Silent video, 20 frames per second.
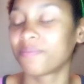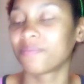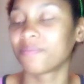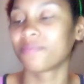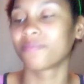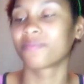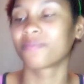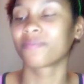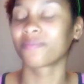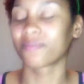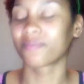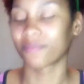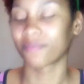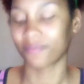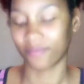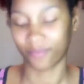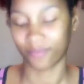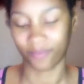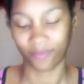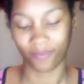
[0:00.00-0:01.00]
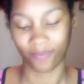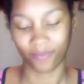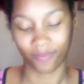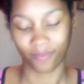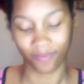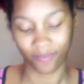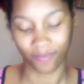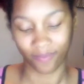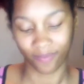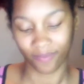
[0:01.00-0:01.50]

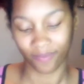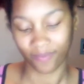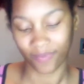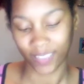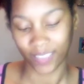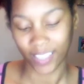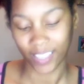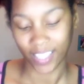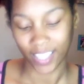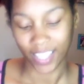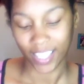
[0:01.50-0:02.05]
[no speech]